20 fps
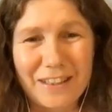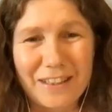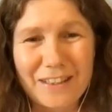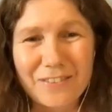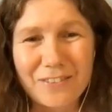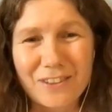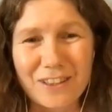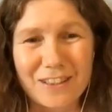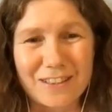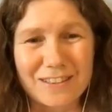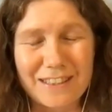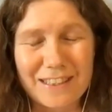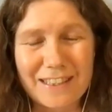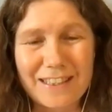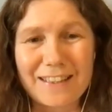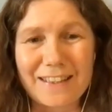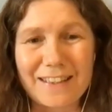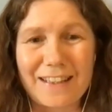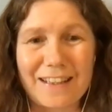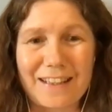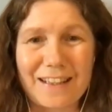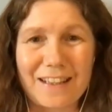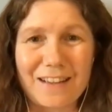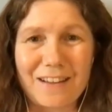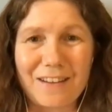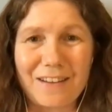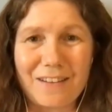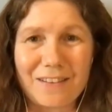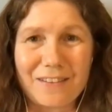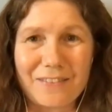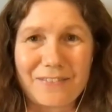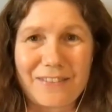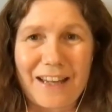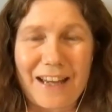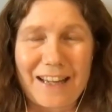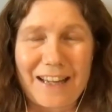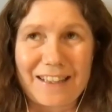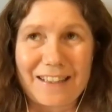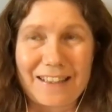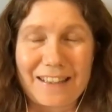Thank you for articulating all of
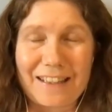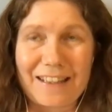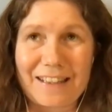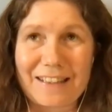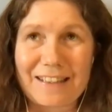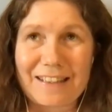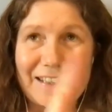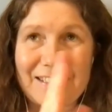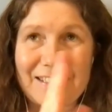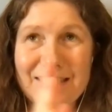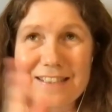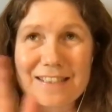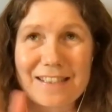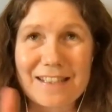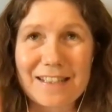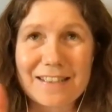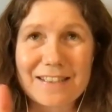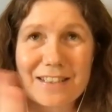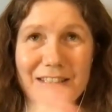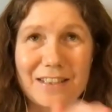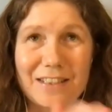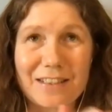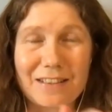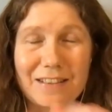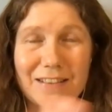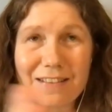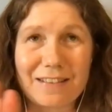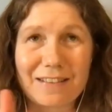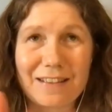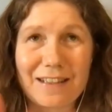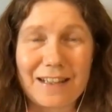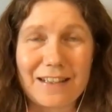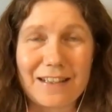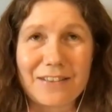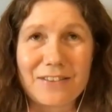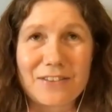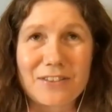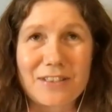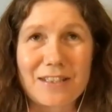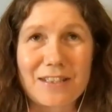that and that distinction that
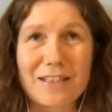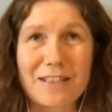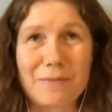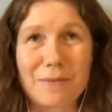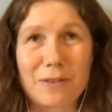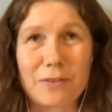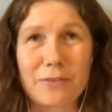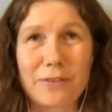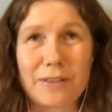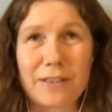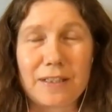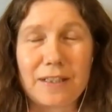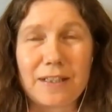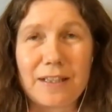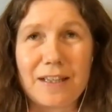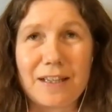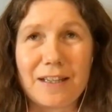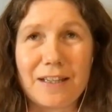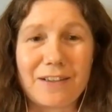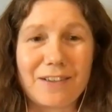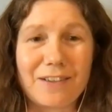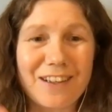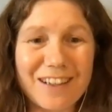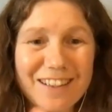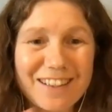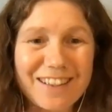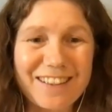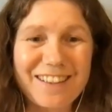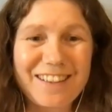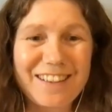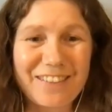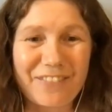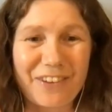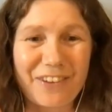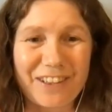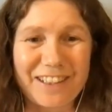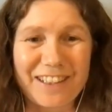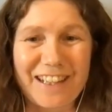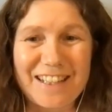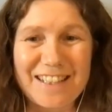you see between, you're not a cleanup
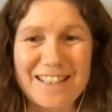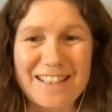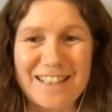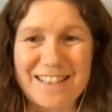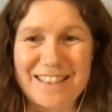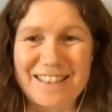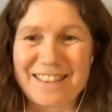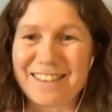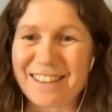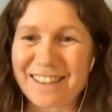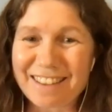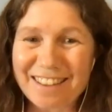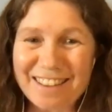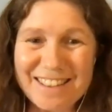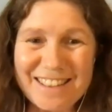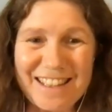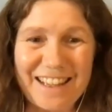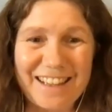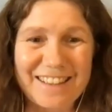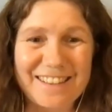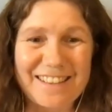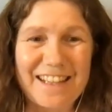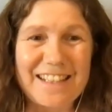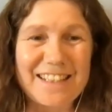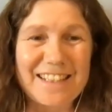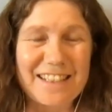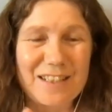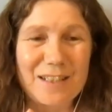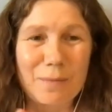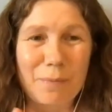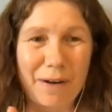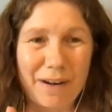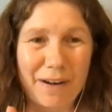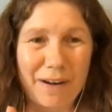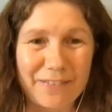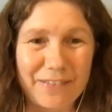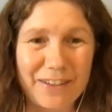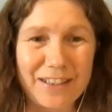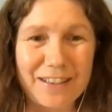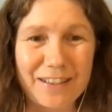organization, you're not the sanitation
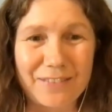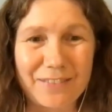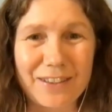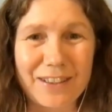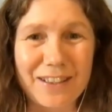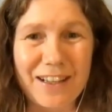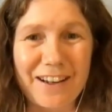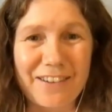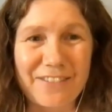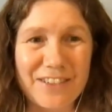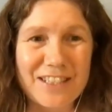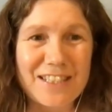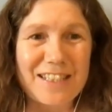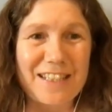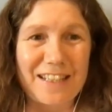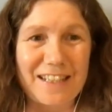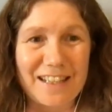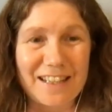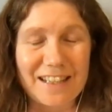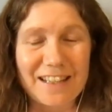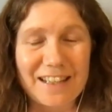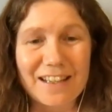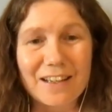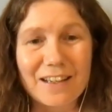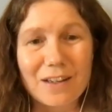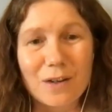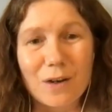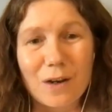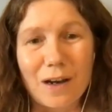department of a city.